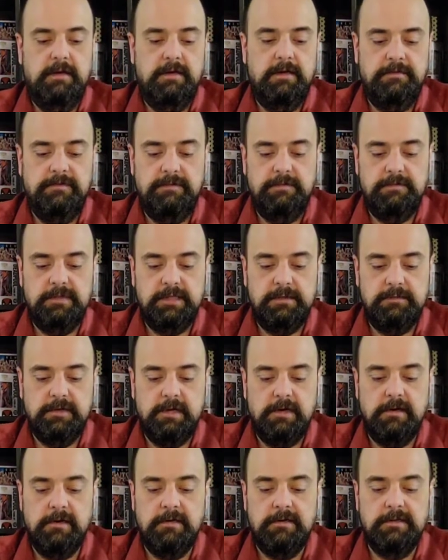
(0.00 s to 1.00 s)
from some
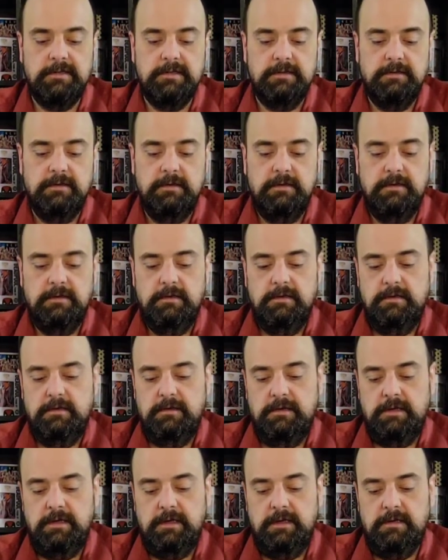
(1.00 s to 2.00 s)
cards,
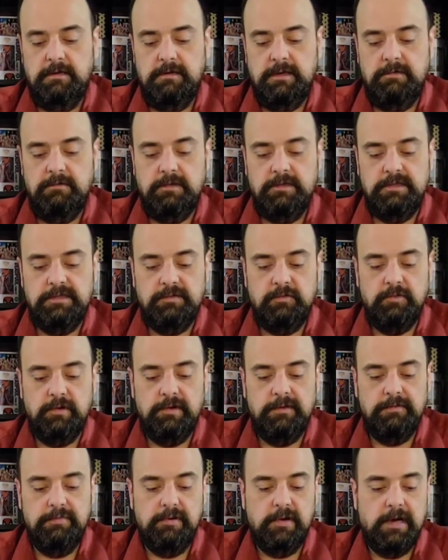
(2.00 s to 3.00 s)
they were sorted
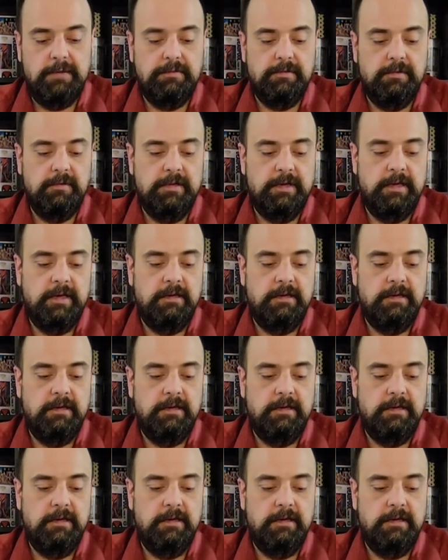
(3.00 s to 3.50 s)
properly.